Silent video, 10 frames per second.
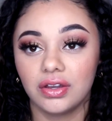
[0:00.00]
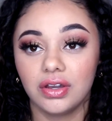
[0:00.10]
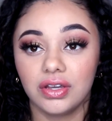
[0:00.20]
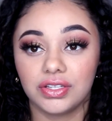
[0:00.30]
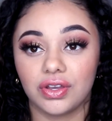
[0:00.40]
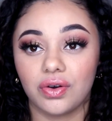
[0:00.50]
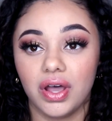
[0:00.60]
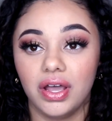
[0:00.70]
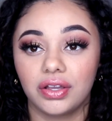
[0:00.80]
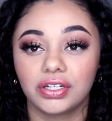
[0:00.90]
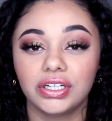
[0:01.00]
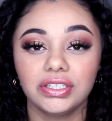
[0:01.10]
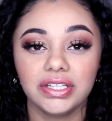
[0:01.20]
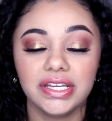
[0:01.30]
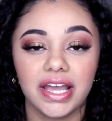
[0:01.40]
So
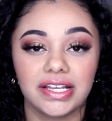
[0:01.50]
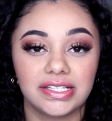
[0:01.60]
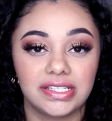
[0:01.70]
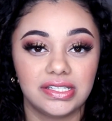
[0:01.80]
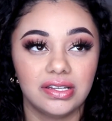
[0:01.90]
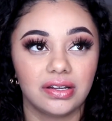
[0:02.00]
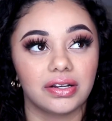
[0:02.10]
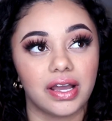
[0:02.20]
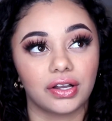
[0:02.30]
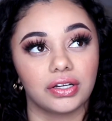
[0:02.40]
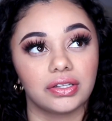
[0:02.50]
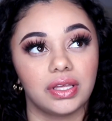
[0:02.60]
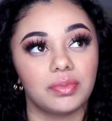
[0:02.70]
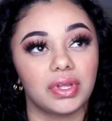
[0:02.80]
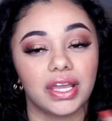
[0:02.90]
currently,
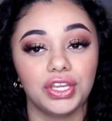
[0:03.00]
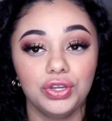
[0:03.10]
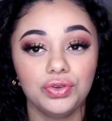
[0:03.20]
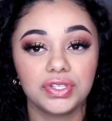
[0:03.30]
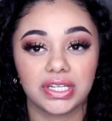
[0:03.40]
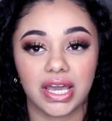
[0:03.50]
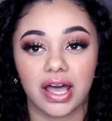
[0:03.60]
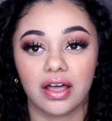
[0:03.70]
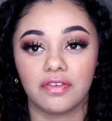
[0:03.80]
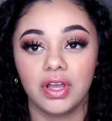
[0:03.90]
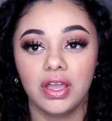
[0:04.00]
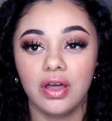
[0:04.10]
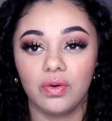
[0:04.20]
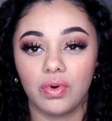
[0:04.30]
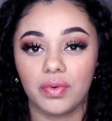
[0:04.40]
but I used to have
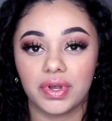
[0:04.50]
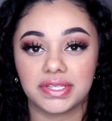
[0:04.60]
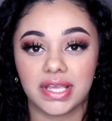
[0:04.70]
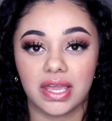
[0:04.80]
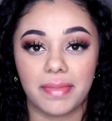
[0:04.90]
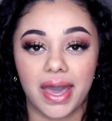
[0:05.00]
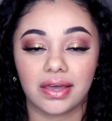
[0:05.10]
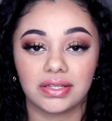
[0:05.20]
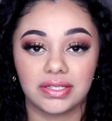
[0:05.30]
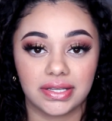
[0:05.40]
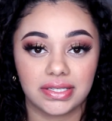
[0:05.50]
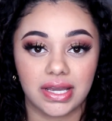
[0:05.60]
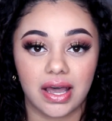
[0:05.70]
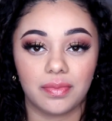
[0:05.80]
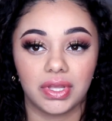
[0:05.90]
what was a Mac
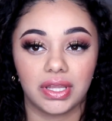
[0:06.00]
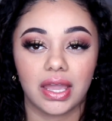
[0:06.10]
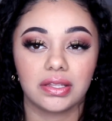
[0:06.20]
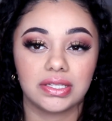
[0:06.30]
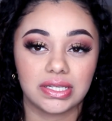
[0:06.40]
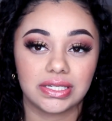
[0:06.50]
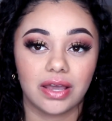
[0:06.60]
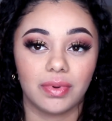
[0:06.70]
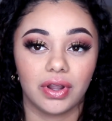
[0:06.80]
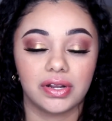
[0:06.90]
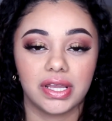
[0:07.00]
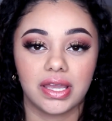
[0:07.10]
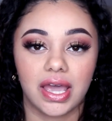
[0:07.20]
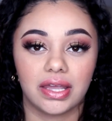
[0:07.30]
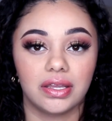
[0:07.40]
desktop, and that desktop already
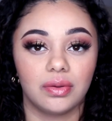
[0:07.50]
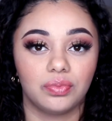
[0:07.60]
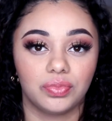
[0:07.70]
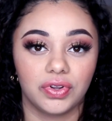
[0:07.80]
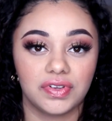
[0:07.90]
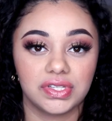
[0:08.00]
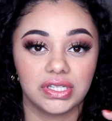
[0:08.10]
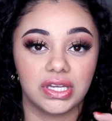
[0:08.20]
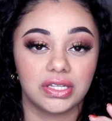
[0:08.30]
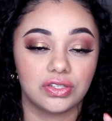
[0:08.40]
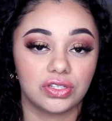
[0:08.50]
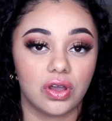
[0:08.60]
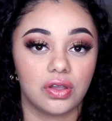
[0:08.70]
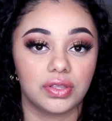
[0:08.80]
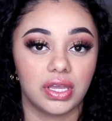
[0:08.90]
had previously
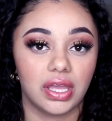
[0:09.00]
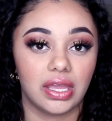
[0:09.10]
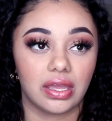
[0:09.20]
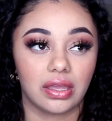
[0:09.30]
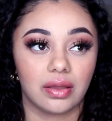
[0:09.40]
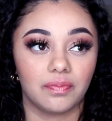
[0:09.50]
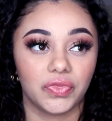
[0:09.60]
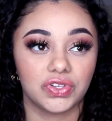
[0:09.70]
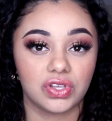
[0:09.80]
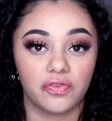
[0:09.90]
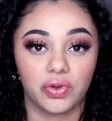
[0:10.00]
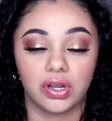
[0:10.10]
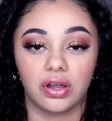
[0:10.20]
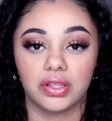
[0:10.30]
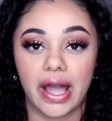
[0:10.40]
installed a software
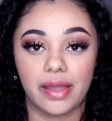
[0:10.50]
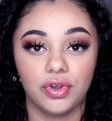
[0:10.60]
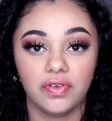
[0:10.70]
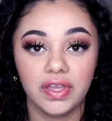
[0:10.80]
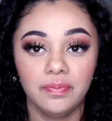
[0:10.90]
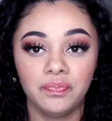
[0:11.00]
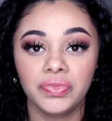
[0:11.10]
called iMovie.